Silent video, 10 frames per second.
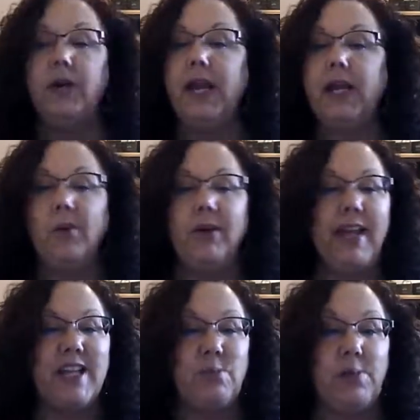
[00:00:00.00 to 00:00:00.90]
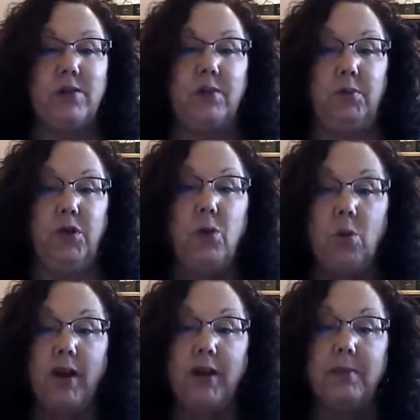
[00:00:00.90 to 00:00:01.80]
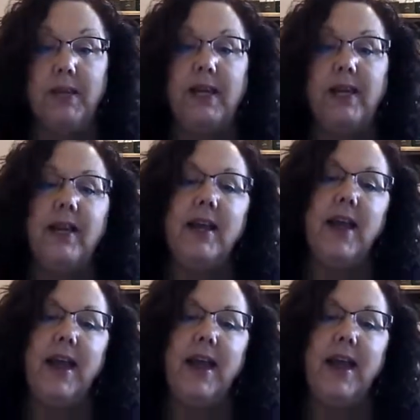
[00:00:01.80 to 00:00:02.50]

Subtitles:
or anywhere in that spectrum you want to be,